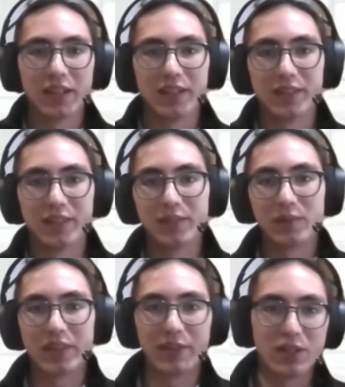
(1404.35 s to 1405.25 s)
and then
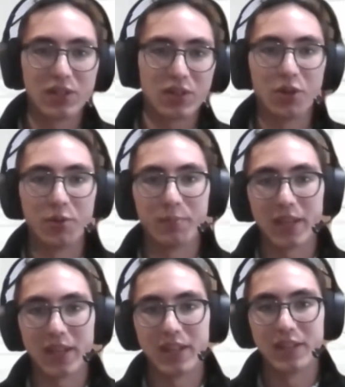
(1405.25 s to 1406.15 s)
they reach the home
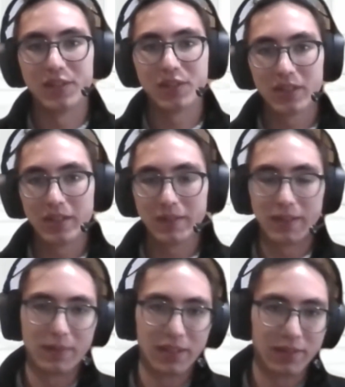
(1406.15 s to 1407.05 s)
page
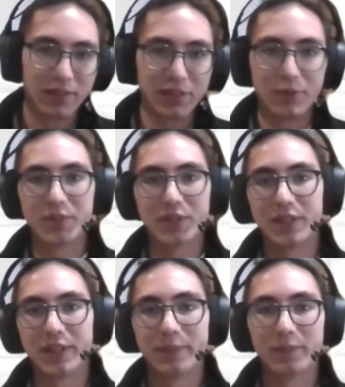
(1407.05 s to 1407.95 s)
and then a
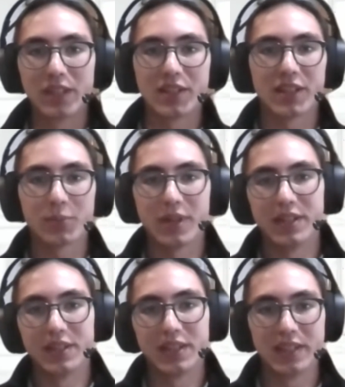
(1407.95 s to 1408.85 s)
user does X, Y,
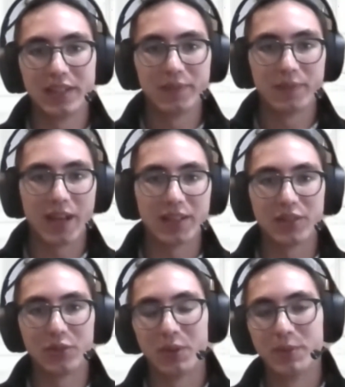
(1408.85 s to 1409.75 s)
and Z, that's
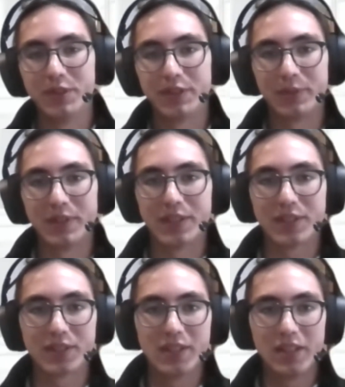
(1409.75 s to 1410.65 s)
normal to us.